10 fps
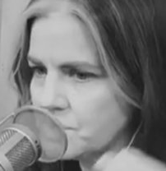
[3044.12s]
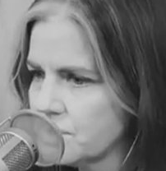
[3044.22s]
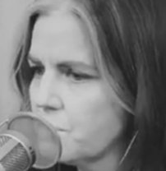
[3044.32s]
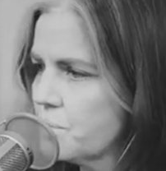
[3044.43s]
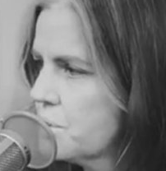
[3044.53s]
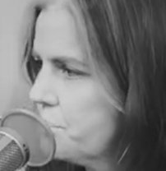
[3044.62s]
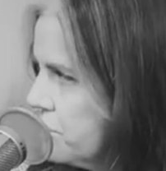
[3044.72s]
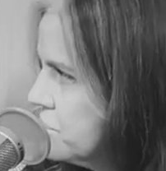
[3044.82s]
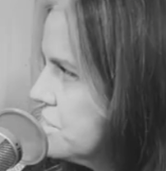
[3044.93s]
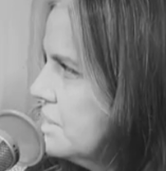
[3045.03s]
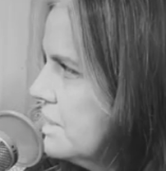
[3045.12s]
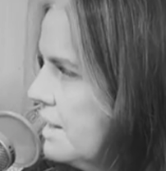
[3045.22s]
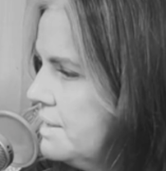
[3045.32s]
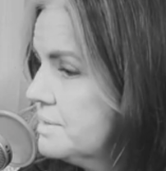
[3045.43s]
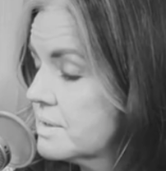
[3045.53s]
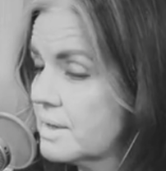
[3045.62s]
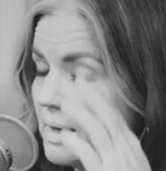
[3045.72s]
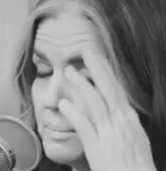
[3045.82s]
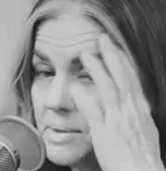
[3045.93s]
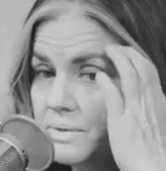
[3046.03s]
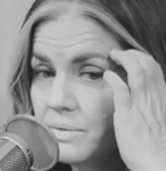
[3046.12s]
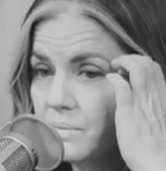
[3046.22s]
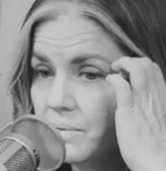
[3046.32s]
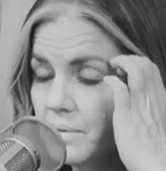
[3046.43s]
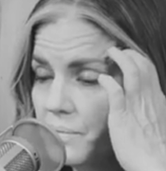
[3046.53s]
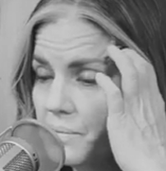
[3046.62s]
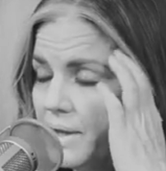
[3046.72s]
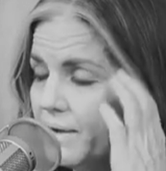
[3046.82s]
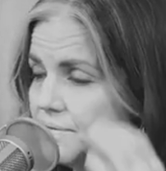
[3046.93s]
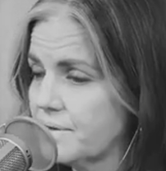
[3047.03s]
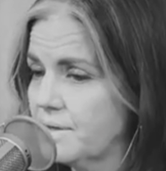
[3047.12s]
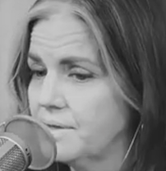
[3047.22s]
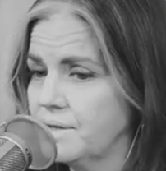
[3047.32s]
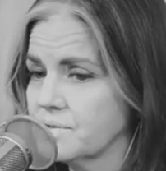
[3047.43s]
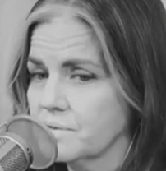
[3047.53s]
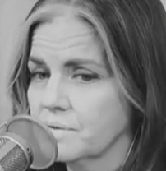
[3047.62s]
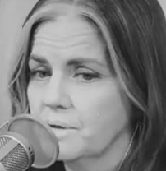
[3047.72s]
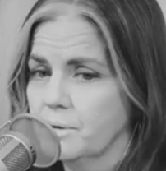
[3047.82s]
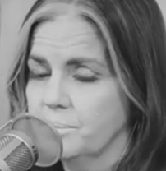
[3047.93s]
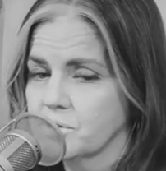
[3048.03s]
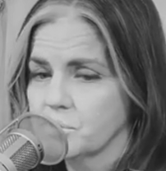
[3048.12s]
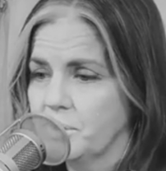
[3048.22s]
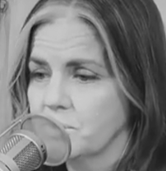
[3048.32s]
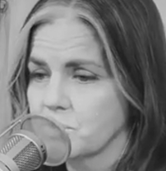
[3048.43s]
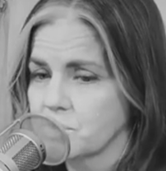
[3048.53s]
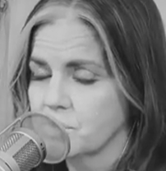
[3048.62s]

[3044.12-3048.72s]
sit with the person. And I mean, we have uh, Inessa, our business manager.